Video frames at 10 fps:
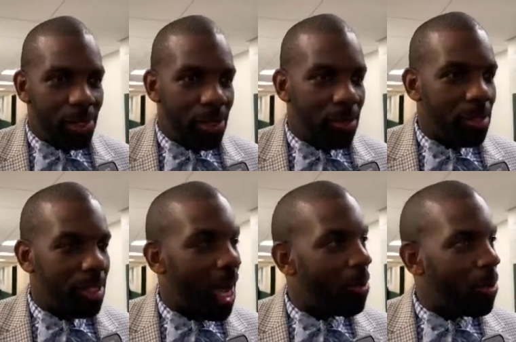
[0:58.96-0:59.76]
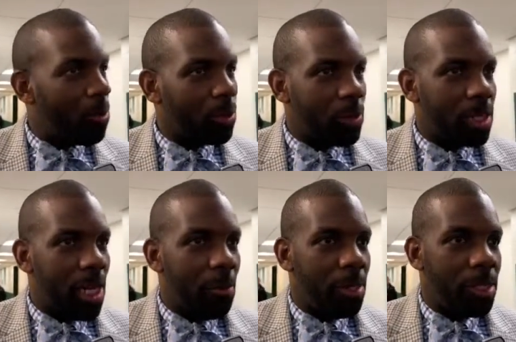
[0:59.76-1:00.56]
You know, our goal is to win a
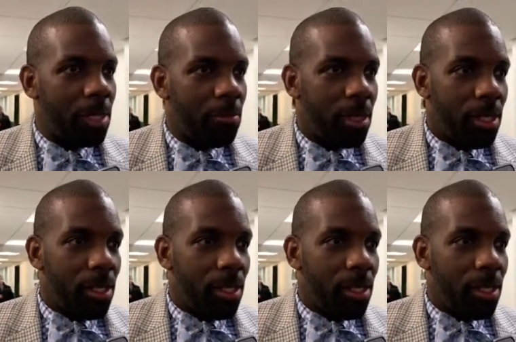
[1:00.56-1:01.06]
championship.